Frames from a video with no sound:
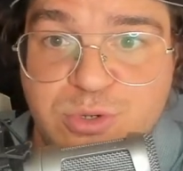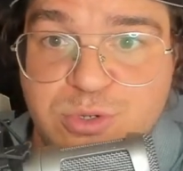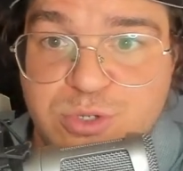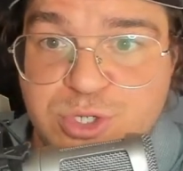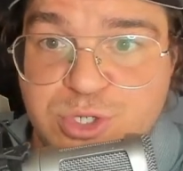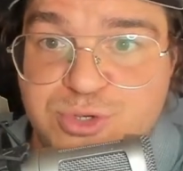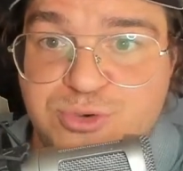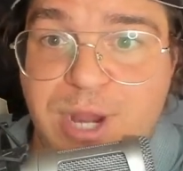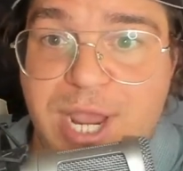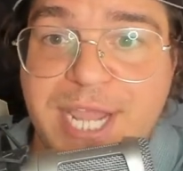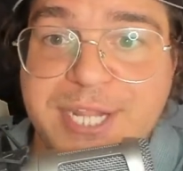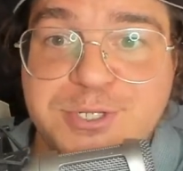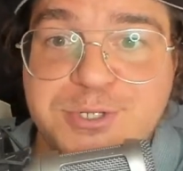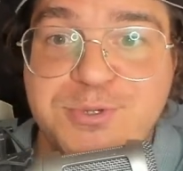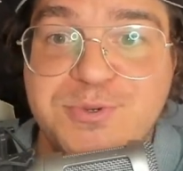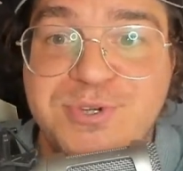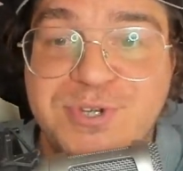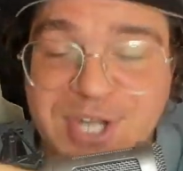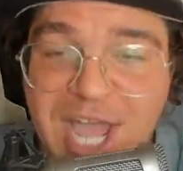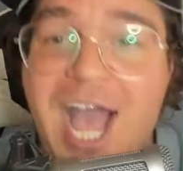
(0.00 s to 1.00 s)
try to
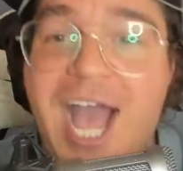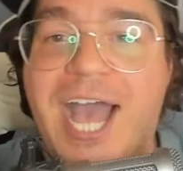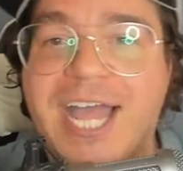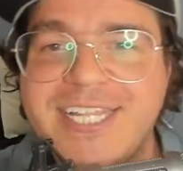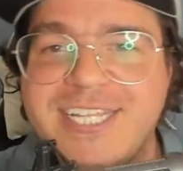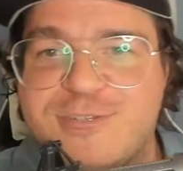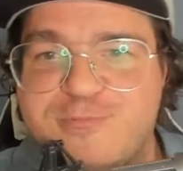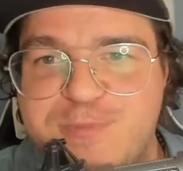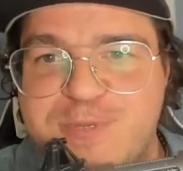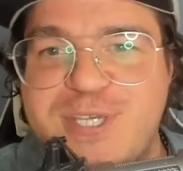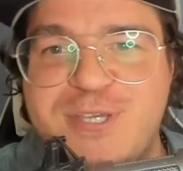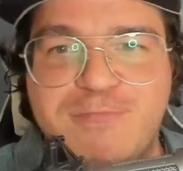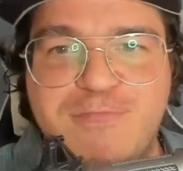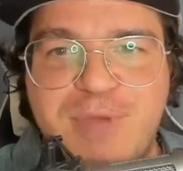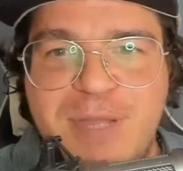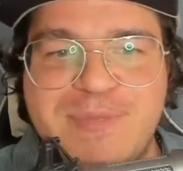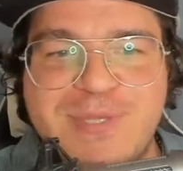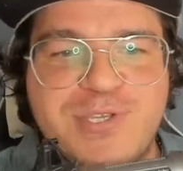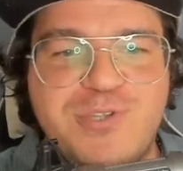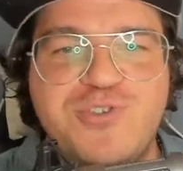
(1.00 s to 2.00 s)
not speak in
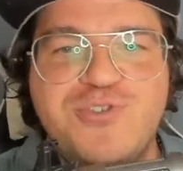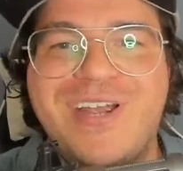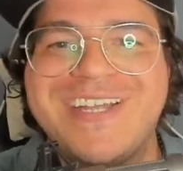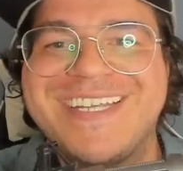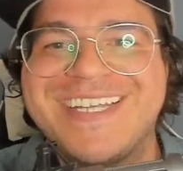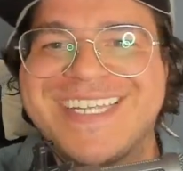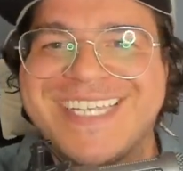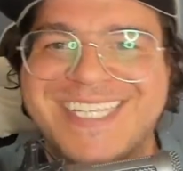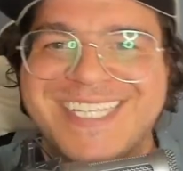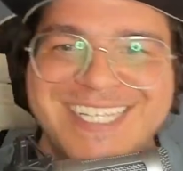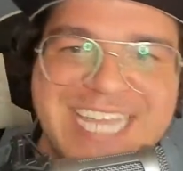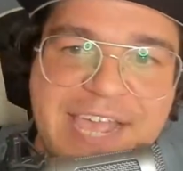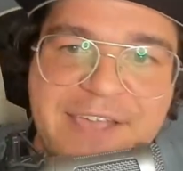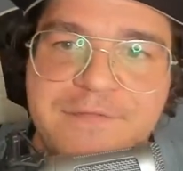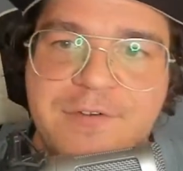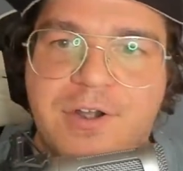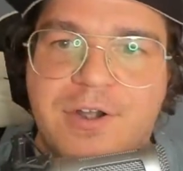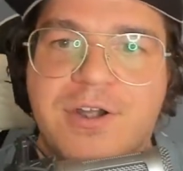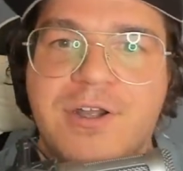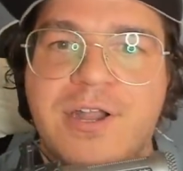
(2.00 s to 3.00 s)
public. You try to
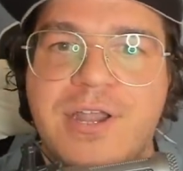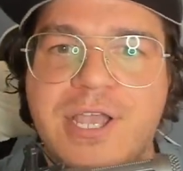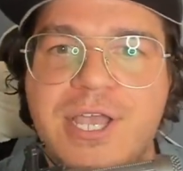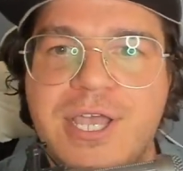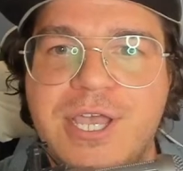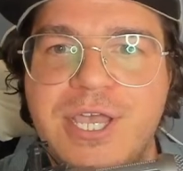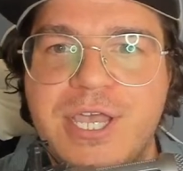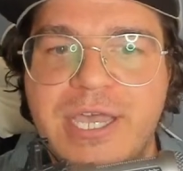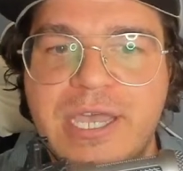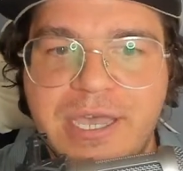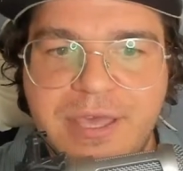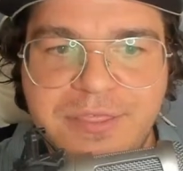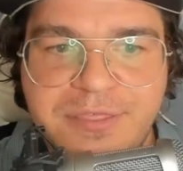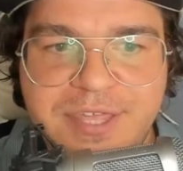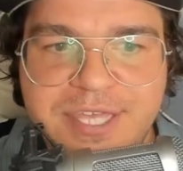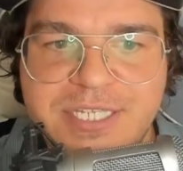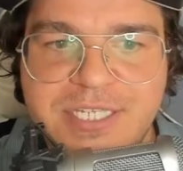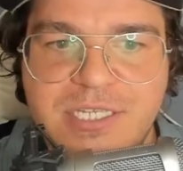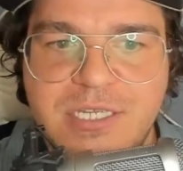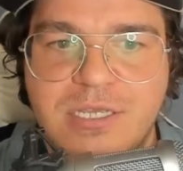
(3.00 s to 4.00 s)
sever
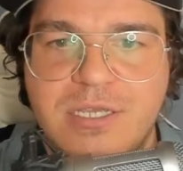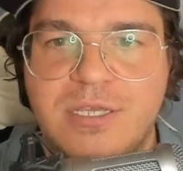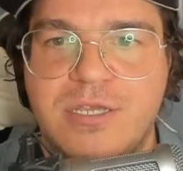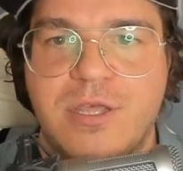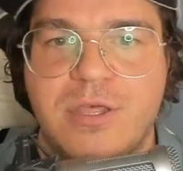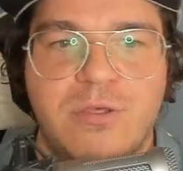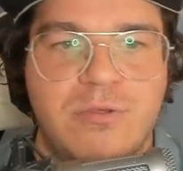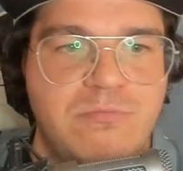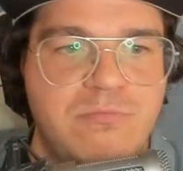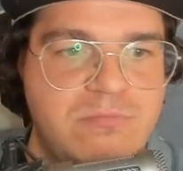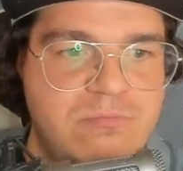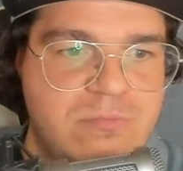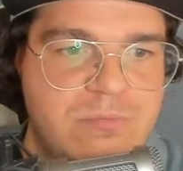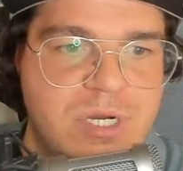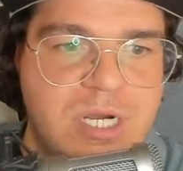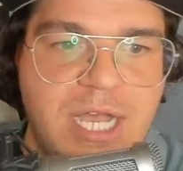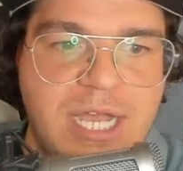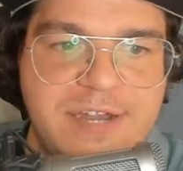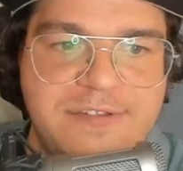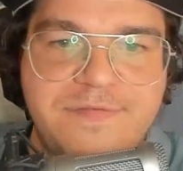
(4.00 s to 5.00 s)
this
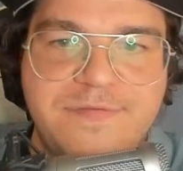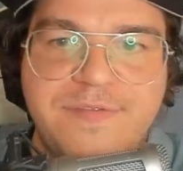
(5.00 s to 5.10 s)
kind of